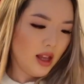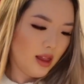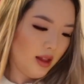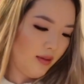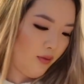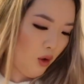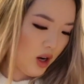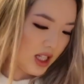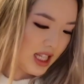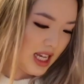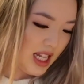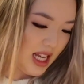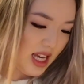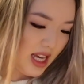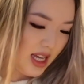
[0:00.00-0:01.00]
the
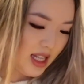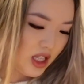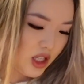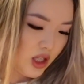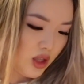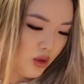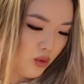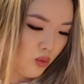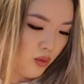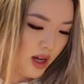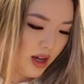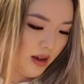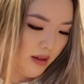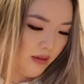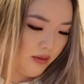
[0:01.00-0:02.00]
14-inch
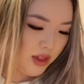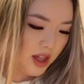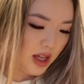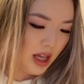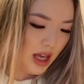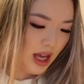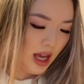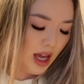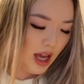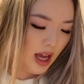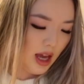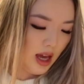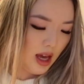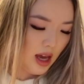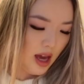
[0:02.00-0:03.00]
with
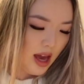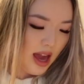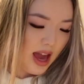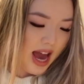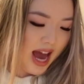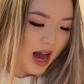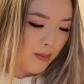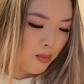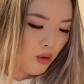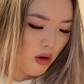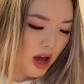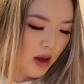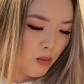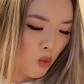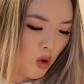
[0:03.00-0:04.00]
the Apple
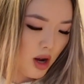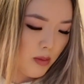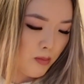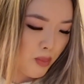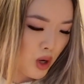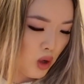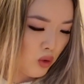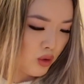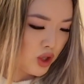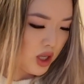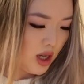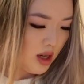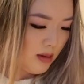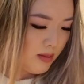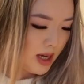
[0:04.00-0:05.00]
M1 Pro
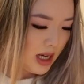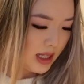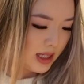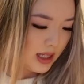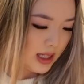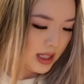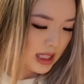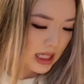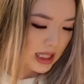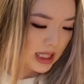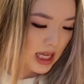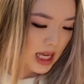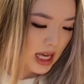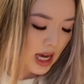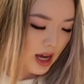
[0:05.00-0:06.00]
chip. It's the
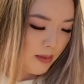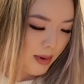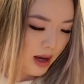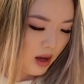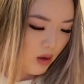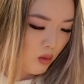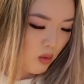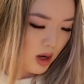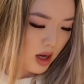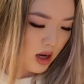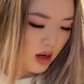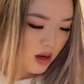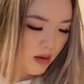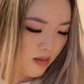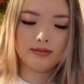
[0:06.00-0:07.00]
16GB
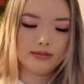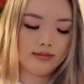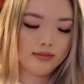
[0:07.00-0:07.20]
one.